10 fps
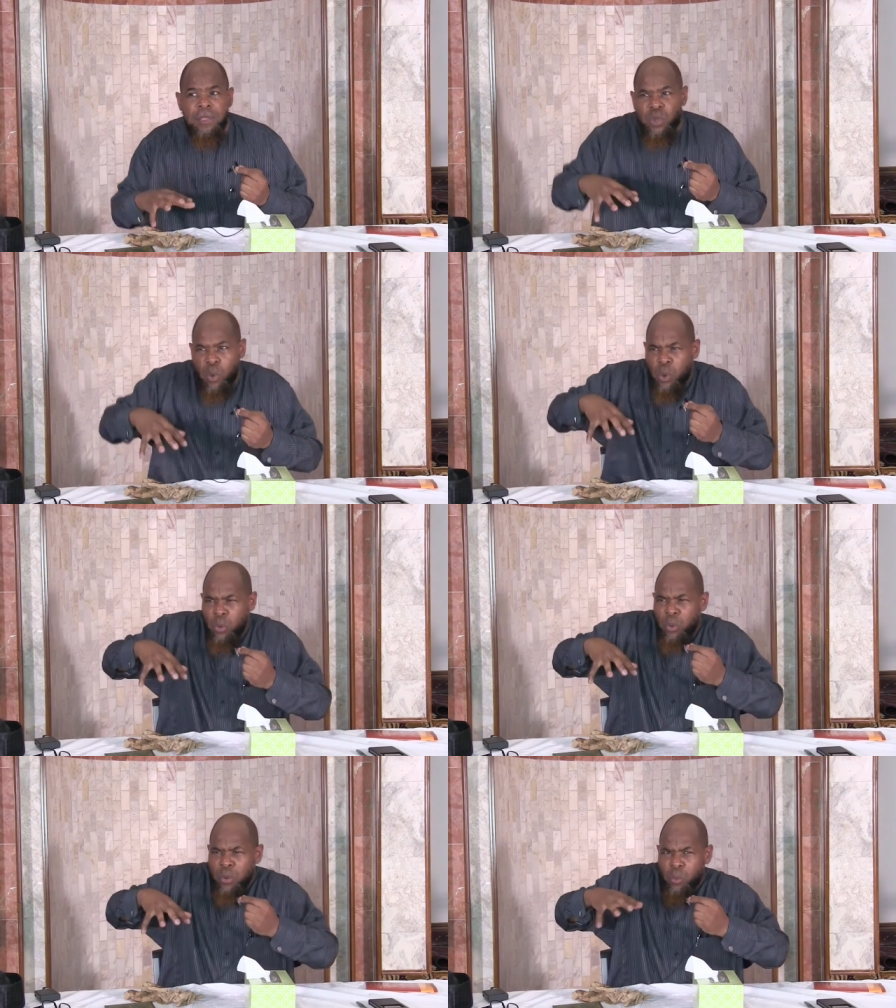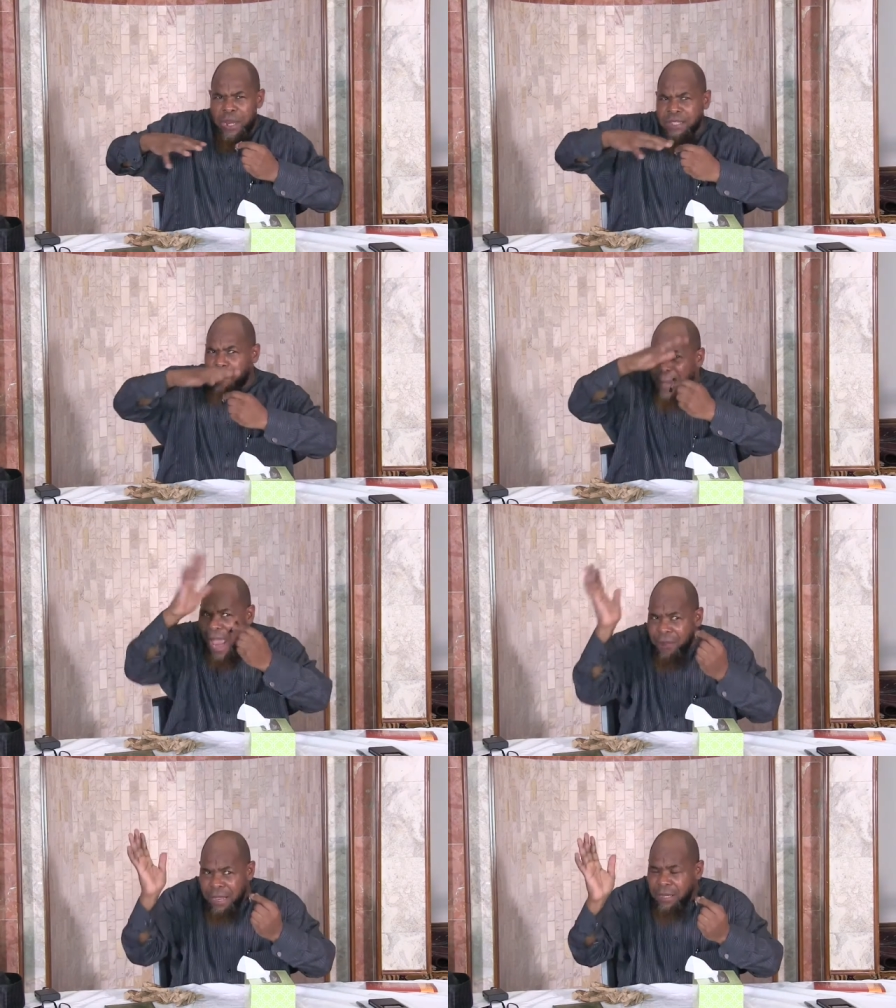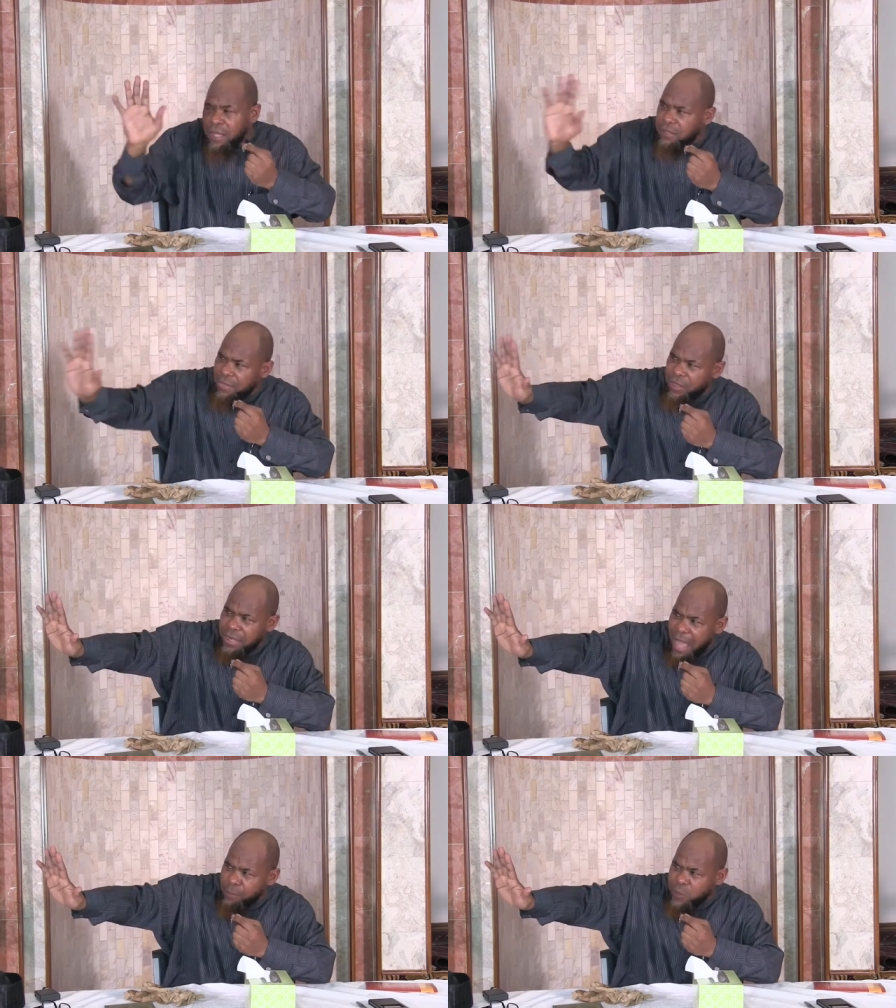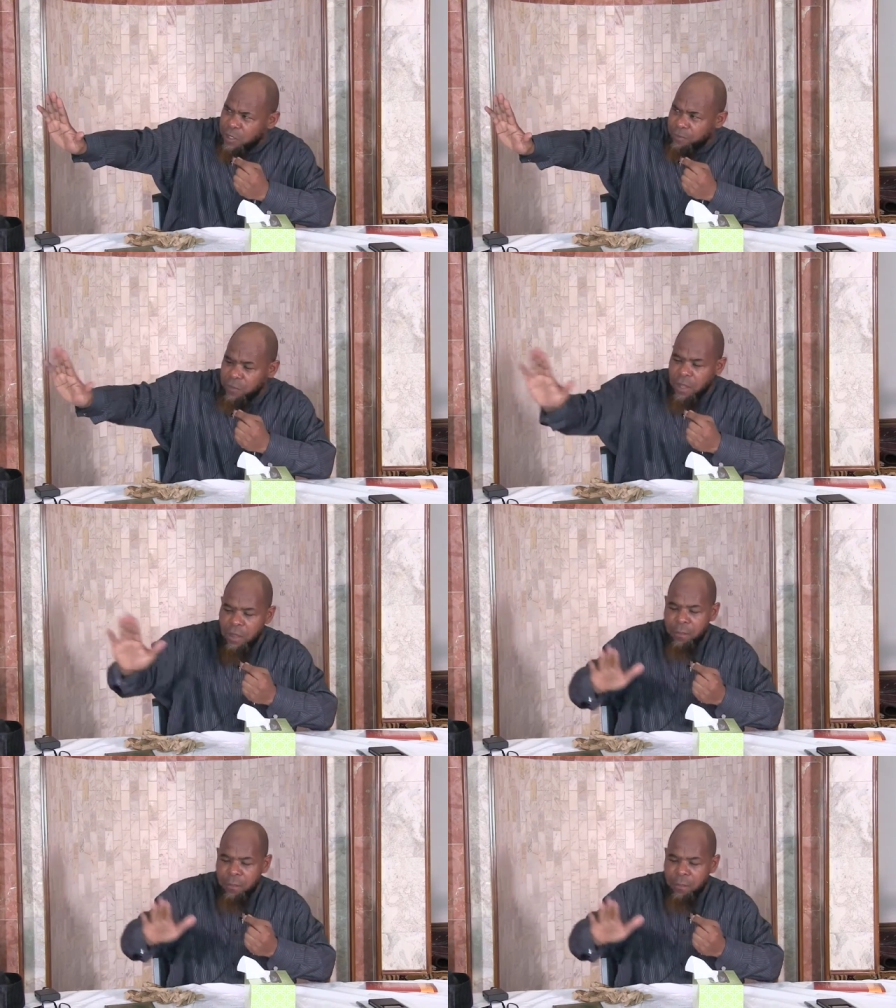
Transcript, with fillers: So what is apparent is that they're non Muslims.